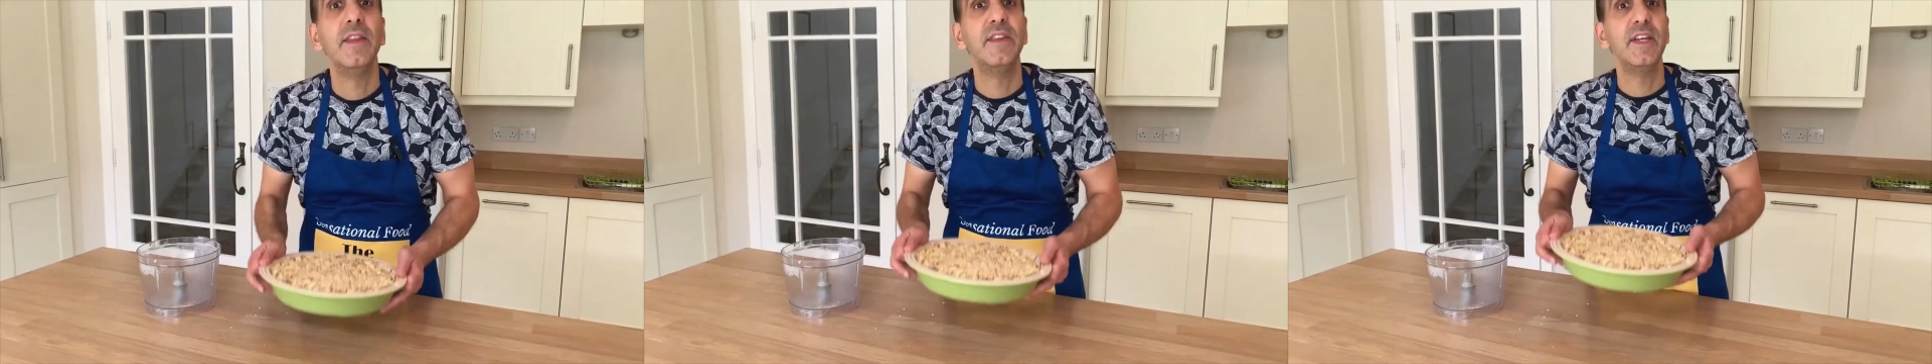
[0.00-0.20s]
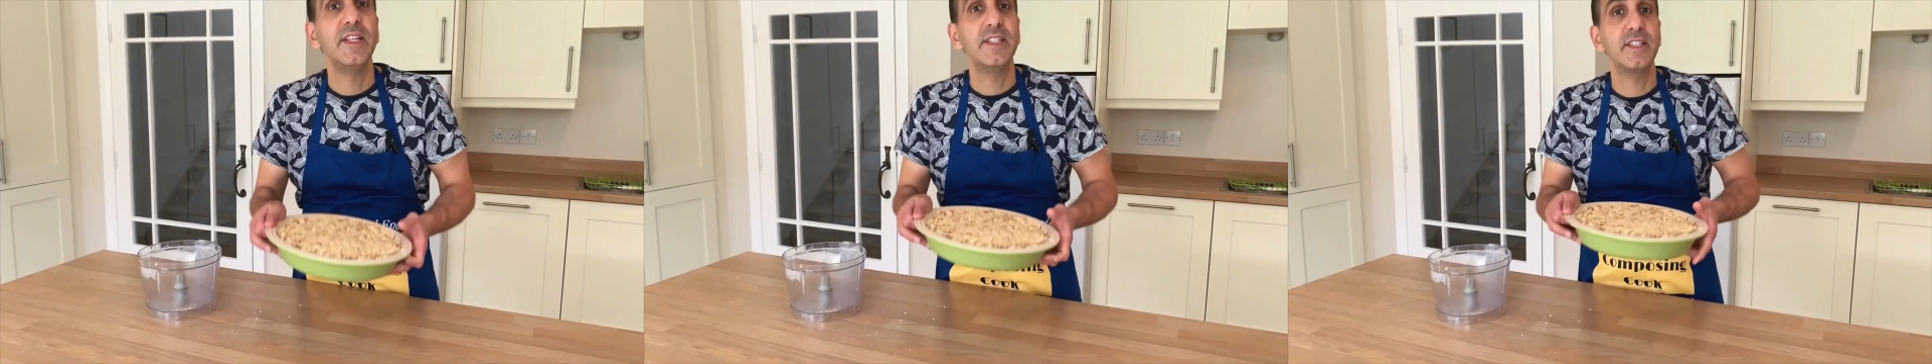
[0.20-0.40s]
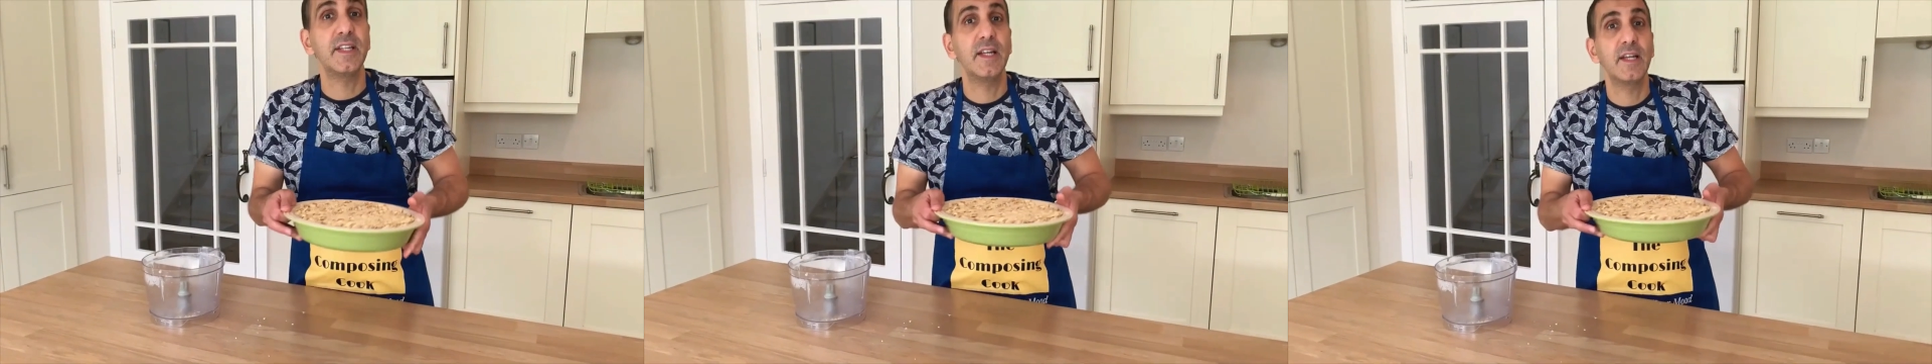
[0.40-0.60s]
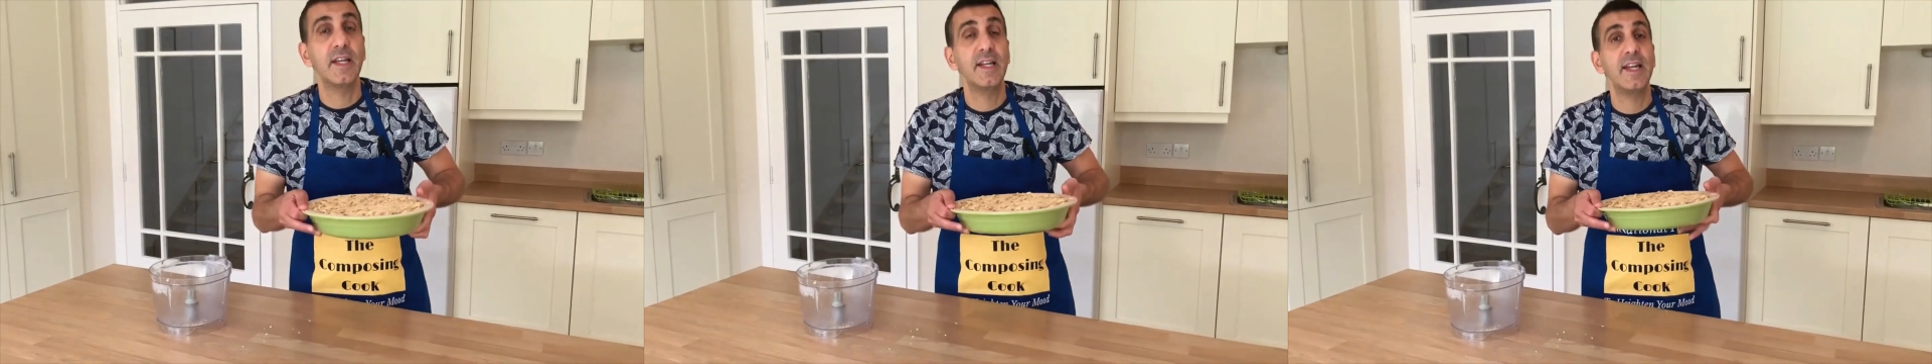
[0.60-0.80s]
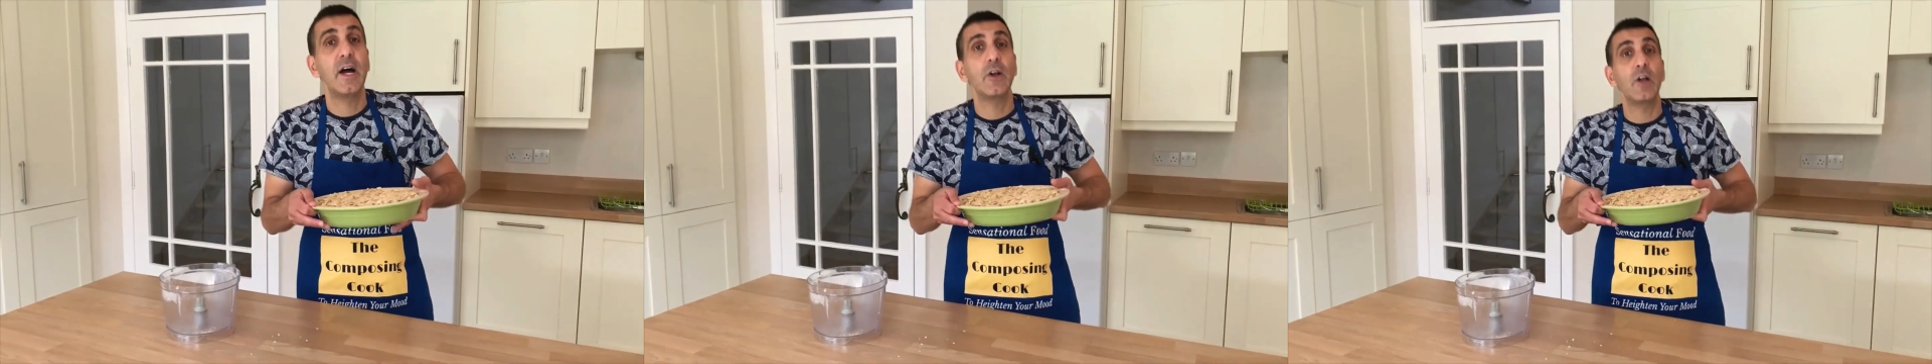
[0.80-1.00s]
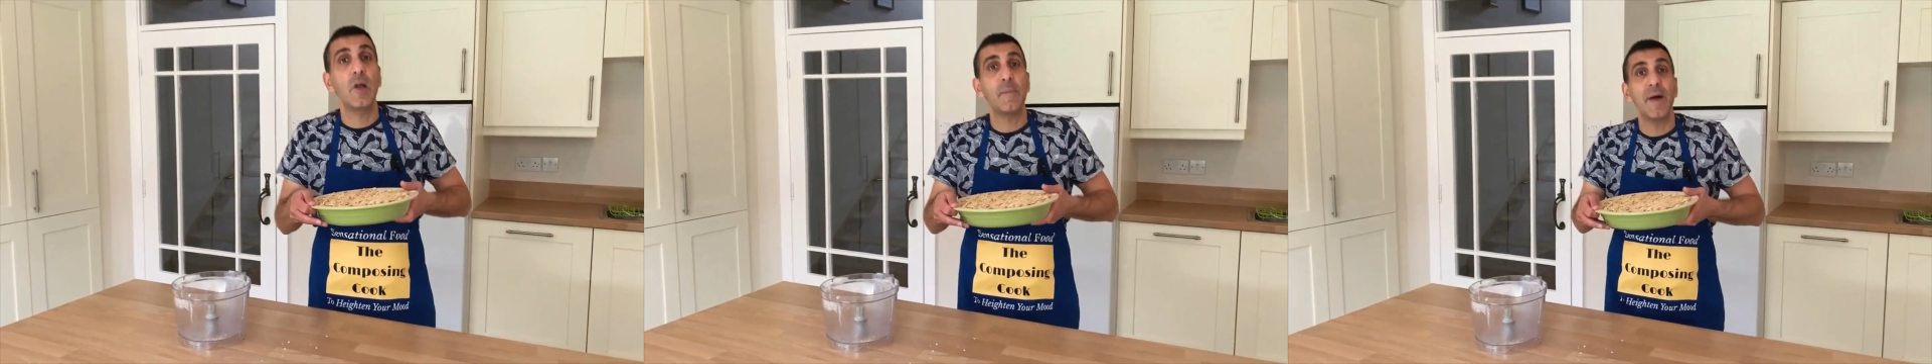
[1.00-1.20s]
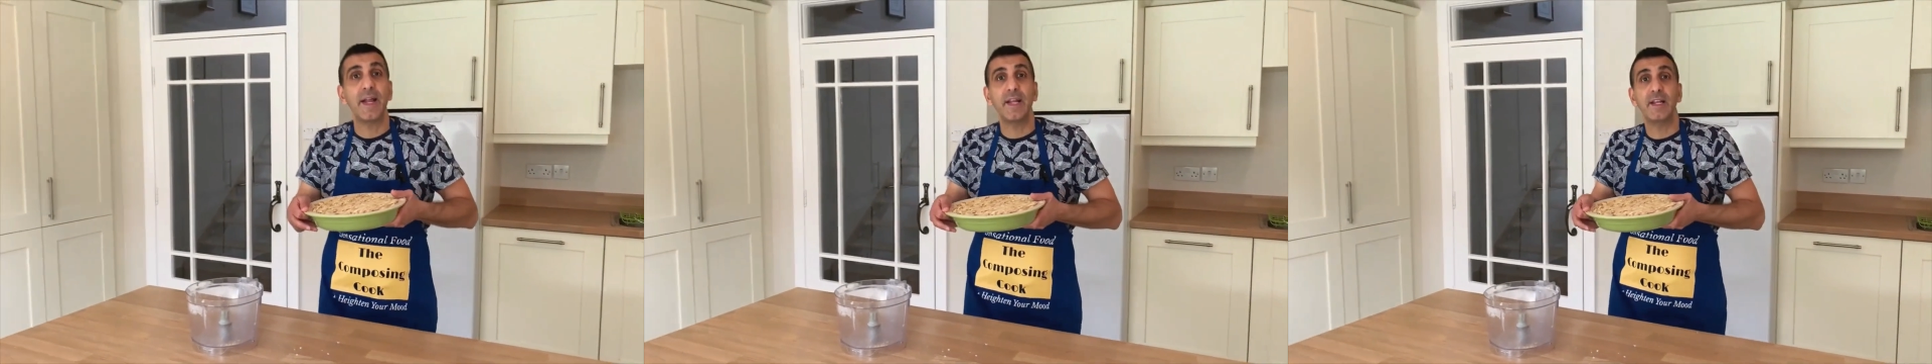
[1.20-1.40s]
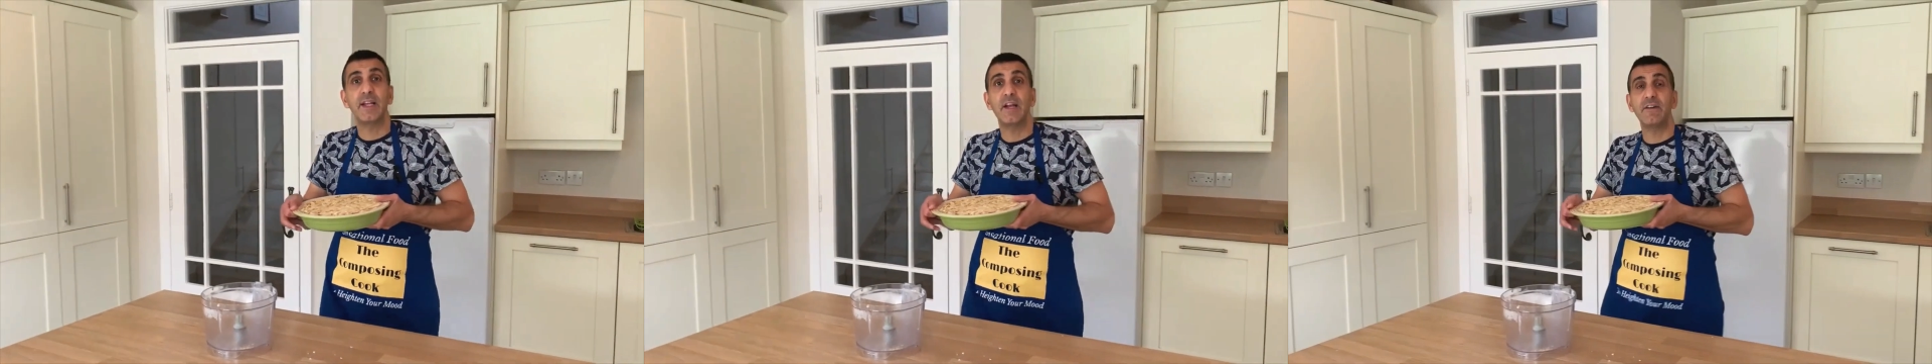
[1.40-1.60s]
This can now go
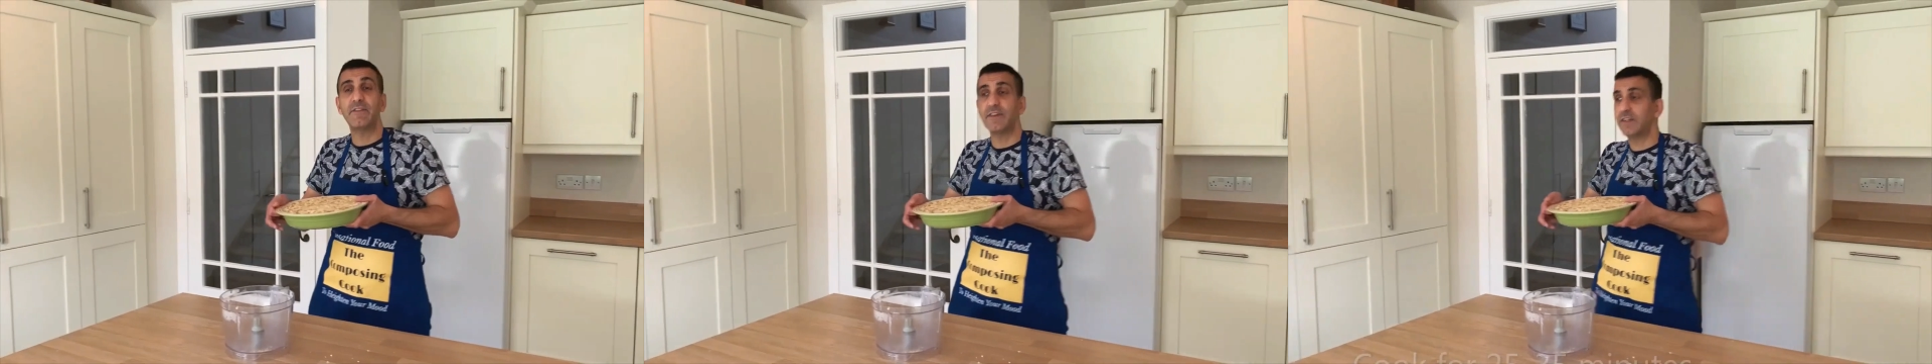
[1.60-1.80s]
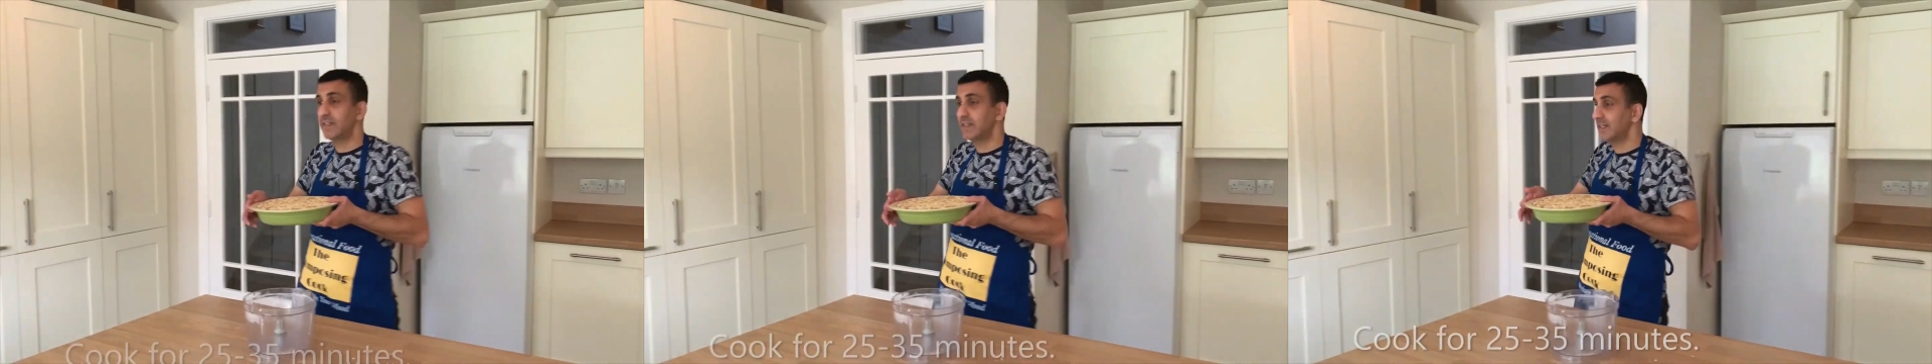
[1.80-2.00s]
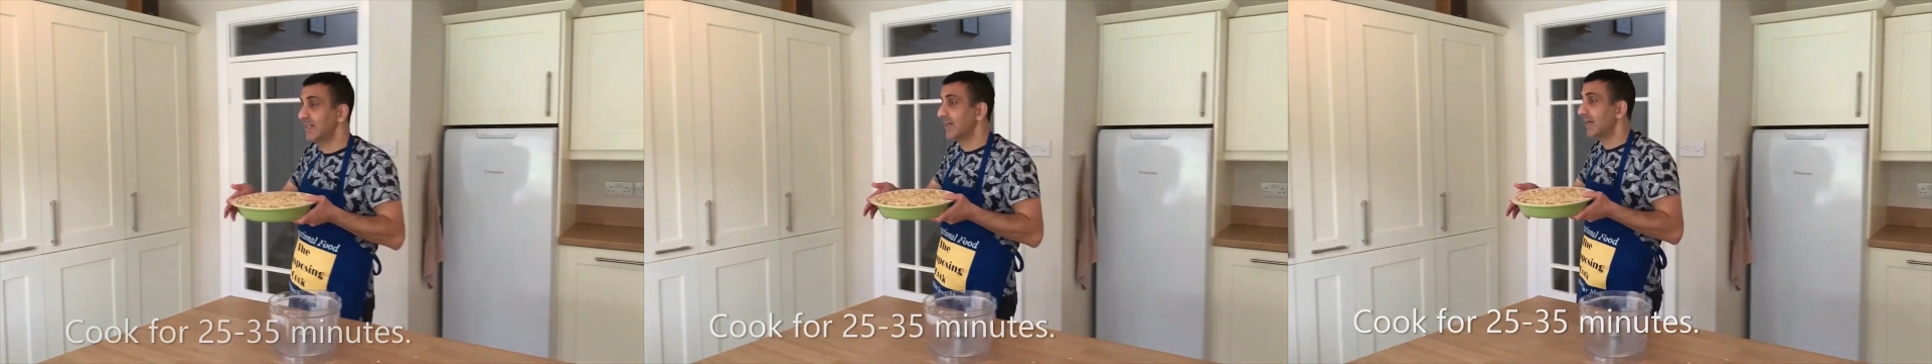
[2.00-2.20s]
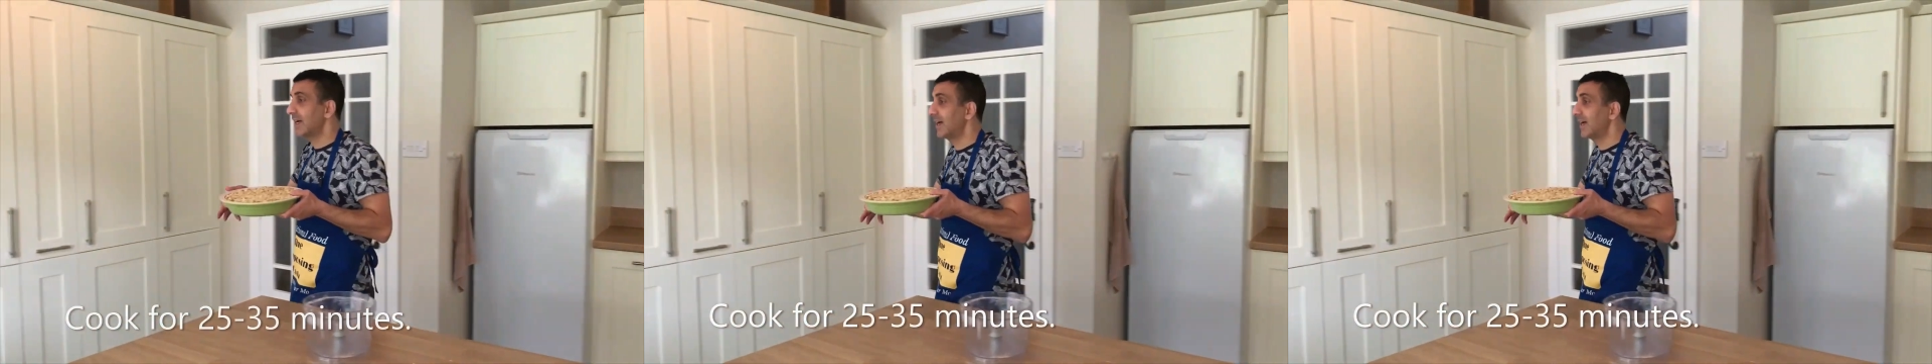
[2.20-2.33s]
back in the oven